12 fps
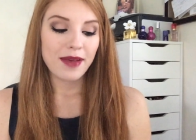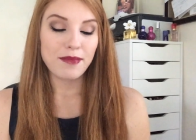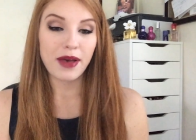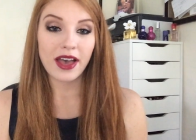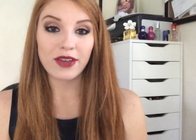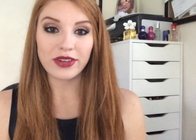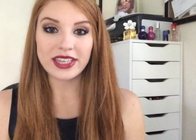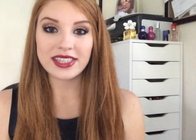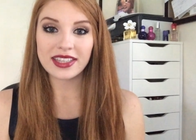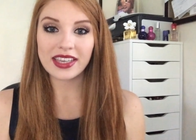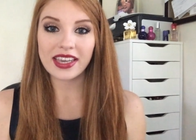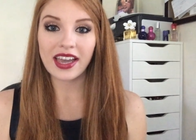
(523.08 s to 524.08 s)
But
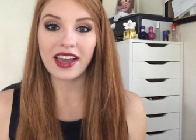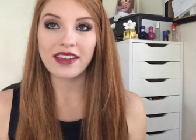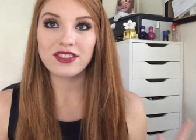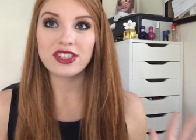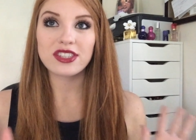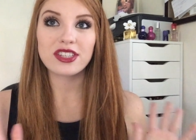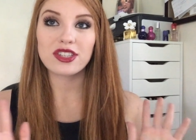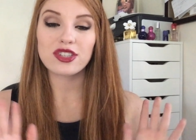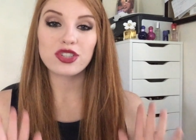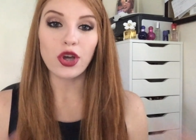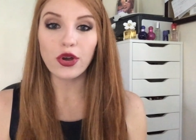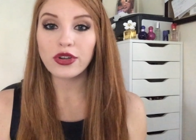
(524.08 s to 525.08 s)
recently, I've just
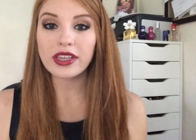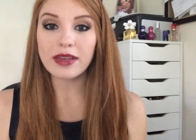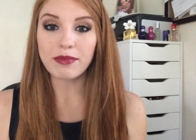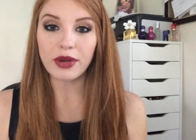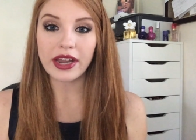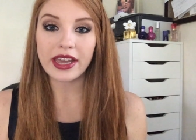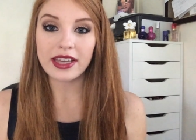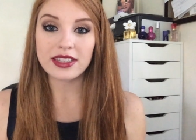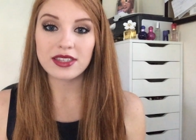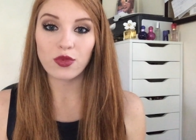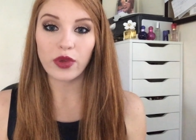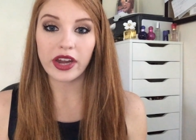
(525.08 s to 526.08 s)
totally
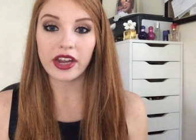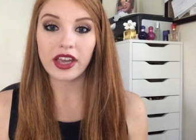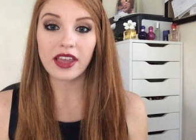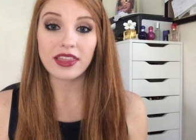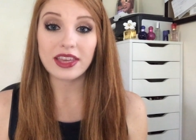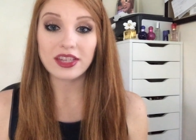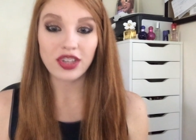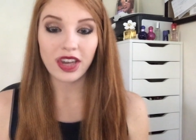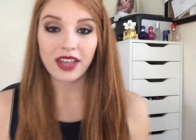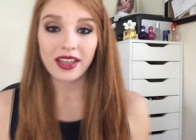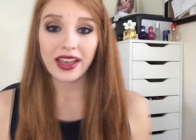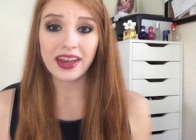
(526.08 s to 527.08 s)
embraced wearing the
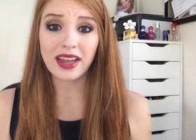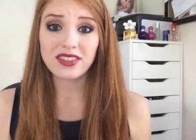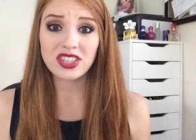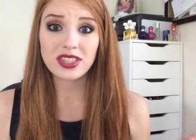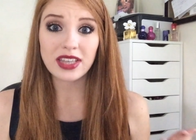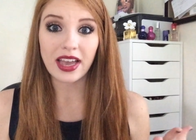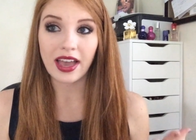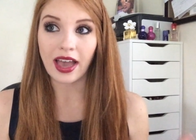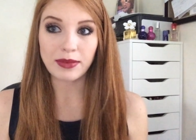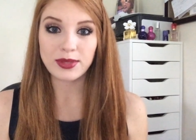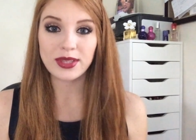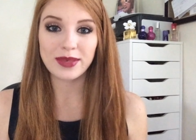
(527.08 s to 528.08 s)
dark lip, and I've just
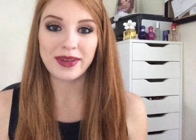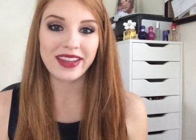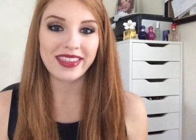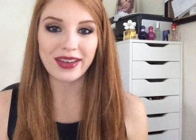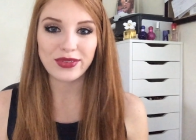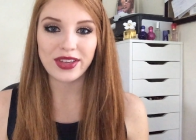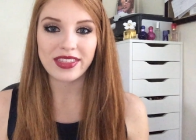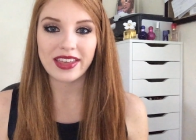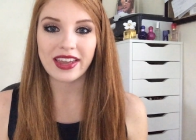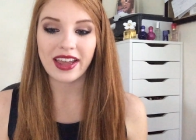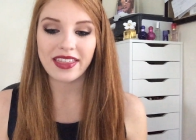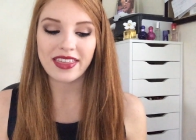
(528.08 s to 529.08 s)
absolutely been in love with
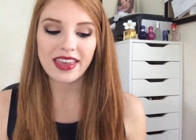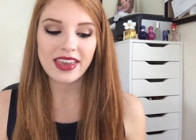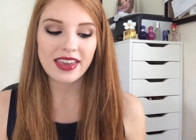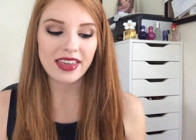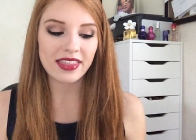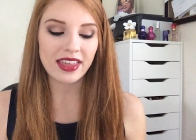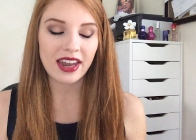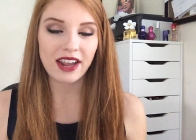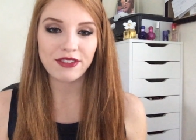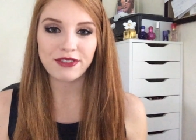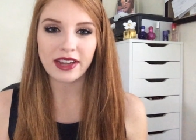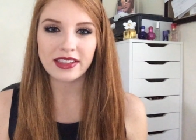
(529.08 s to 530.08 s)
it. I think that
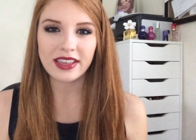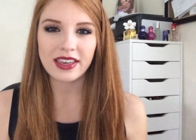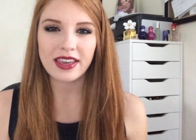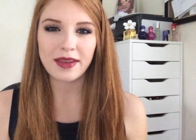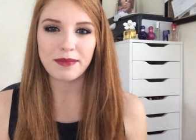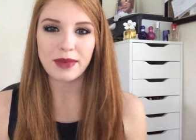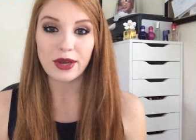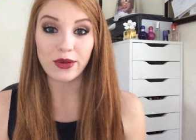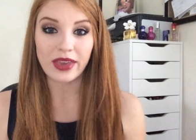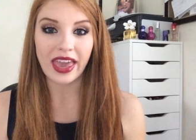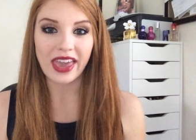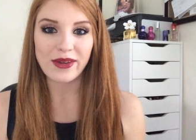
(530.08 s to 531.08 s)
I've finally been
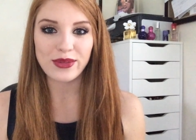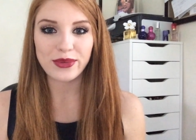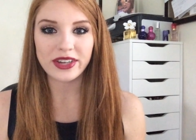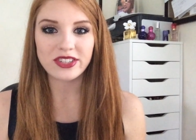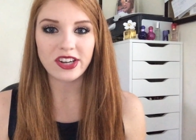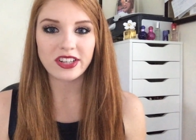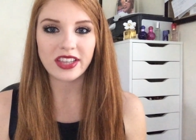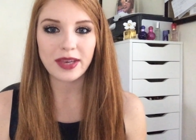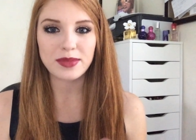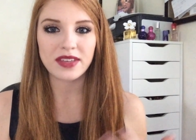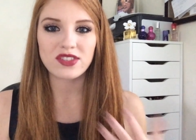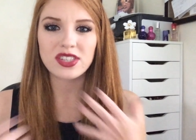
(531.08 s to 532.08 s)
okay with wearing dark
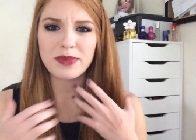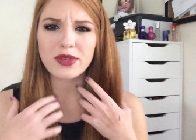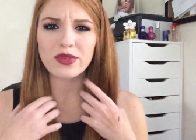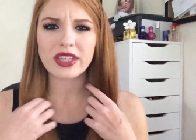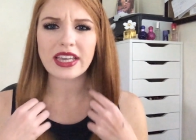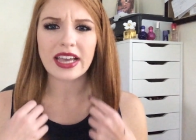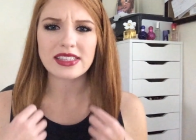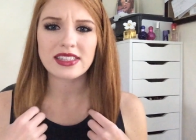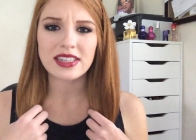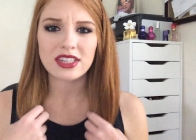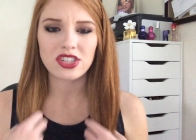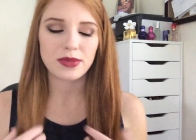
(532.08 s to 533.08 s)
lips. I've just been really
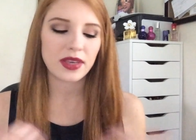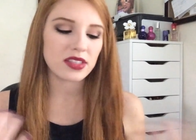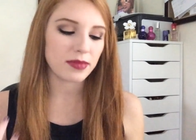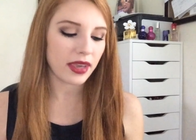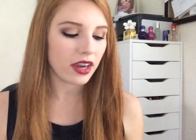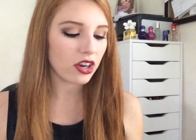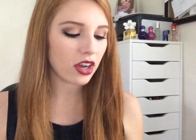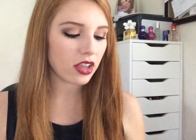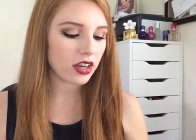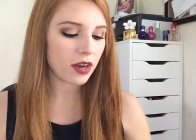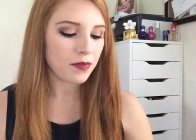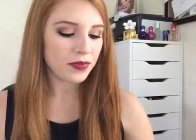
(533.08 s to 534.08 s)
hesitant just because of my hair
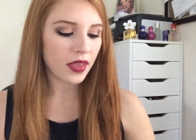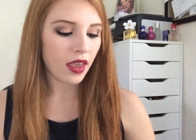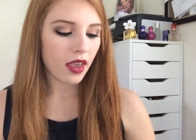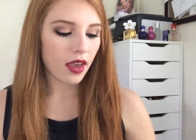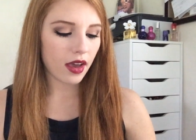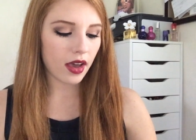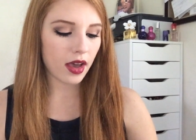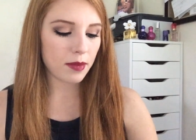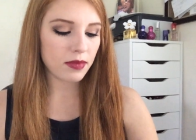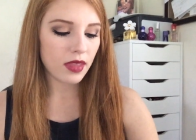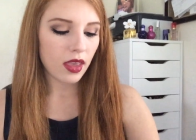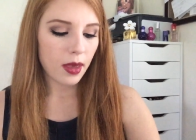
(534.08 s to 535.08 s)
color.
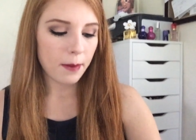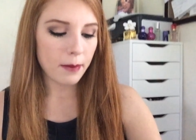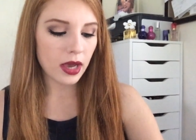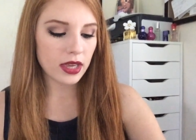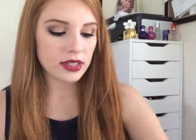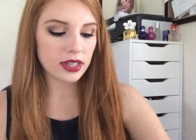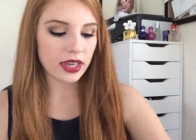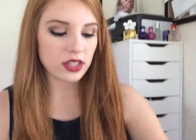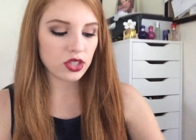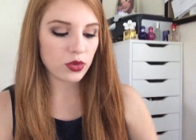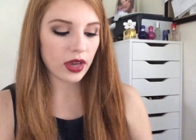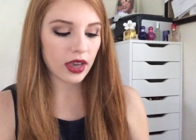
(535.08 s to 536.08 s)
Um, but I
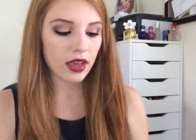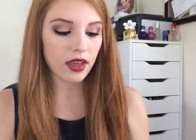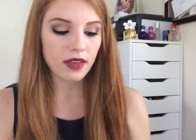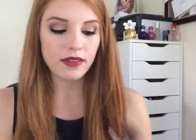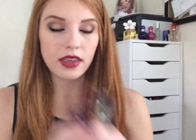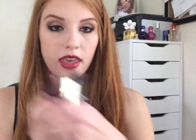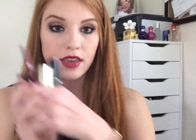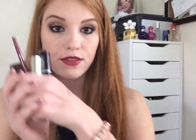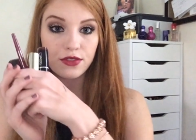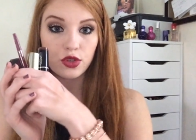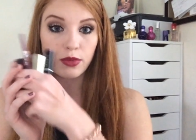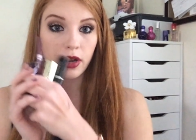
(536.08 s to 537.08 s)
do have a
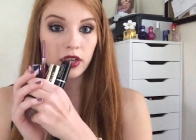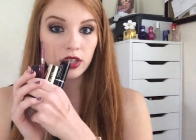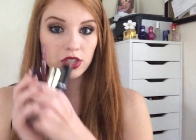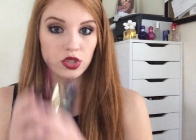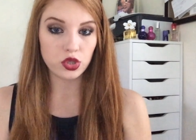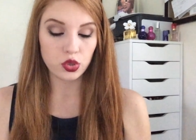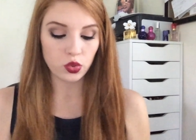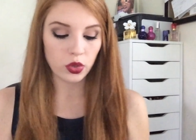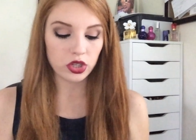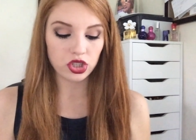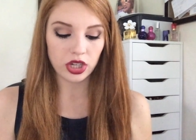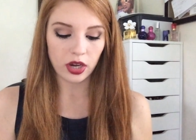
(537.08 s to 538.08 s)
few products
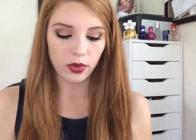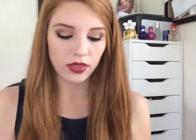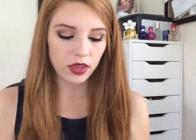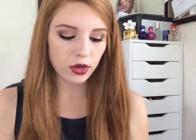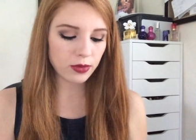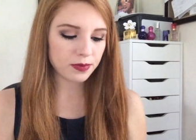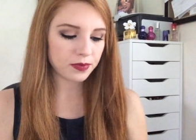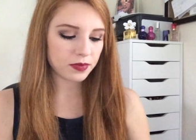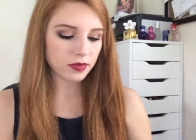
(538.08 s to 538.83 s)
to share with you.